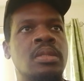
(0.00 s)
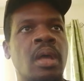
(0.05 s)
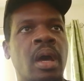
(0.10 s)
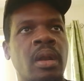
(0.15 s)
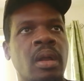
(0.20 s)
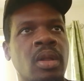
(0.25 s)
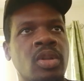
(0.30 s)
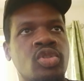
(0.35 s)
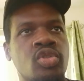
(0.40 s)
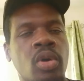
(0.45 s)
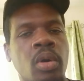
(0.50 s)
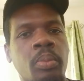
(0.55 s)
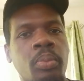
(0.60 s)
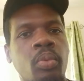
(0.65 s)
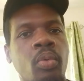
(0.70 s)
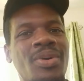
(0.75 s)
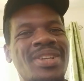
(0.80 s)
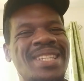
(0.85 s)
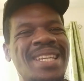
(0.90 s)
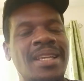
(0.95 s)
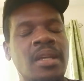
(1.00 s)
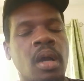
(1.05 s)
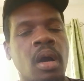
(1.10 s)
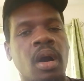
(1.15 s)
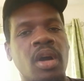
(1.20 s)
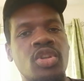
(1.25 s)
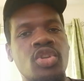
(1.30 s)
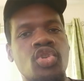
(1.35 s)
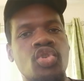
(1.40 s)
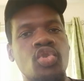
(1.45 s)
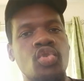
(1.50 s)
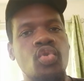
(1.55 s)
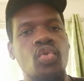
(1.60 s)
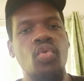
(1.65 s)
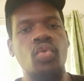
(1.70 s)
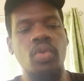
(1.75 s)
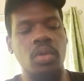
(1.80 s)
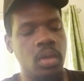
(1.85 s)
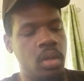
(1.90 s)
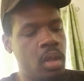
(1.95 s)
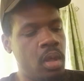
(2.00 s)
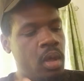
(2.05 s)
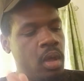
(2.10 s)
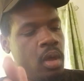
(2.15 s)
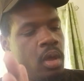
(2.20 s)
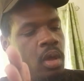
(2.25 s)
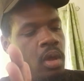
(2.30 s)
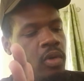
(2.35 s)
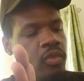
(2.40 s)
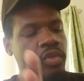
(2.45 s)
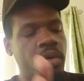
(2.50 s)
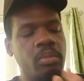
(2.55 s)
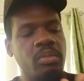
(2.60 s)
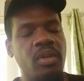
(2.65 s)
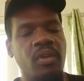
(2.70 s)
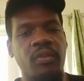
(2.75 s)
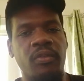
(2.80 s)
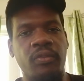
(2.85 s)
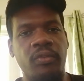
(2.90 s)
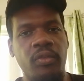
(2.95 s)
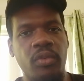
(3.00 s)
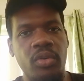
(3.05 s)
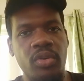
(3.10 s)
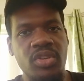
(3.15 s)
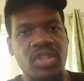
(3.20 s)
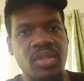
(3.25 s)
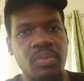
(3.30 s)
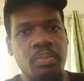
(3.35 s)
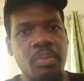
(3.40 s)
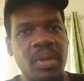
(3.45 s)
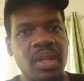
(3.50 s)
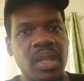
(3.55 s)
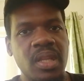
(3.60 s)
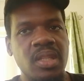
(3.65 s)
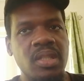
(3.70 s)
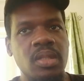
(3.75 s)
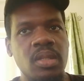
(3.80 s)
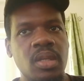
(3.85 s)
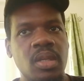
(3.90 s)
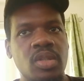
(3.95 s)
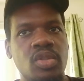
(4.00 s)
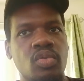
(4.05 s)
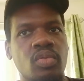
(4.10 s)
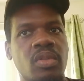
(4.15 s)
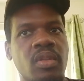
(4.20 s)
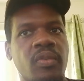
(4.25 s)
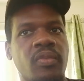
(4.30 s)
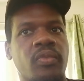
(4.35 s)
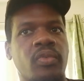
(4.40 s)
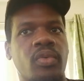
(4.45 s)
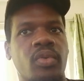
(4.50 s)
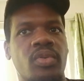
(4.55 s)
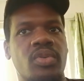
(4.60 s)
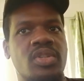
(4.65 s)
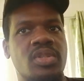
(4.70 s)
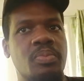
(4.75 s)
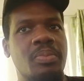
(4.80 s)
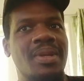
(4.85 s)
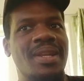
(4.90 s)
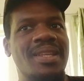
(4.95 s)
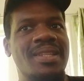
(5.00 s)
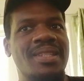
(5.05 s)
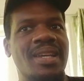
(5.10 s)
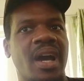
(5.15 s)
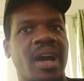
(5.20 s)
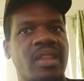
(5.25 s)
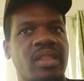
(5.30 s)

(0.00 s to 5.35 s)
Donald Trump was in control from the first minute to the first minute